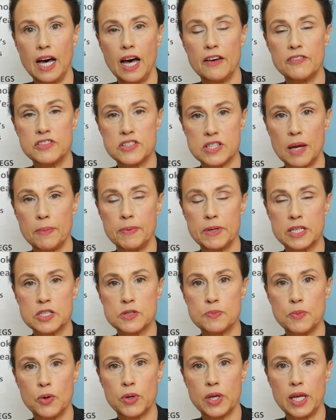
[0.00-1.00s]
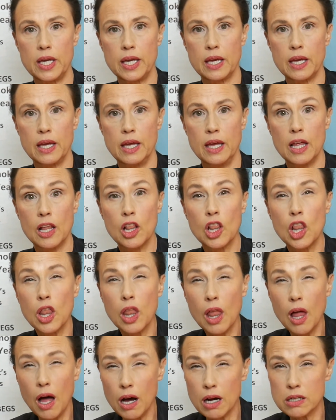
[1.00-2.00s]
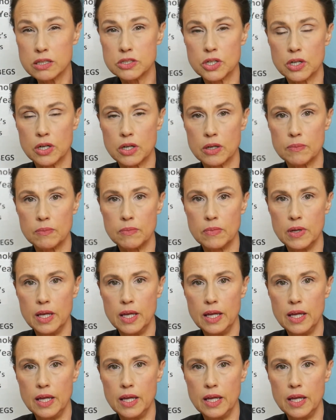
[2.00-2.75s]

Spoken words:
of stopping smoking long-term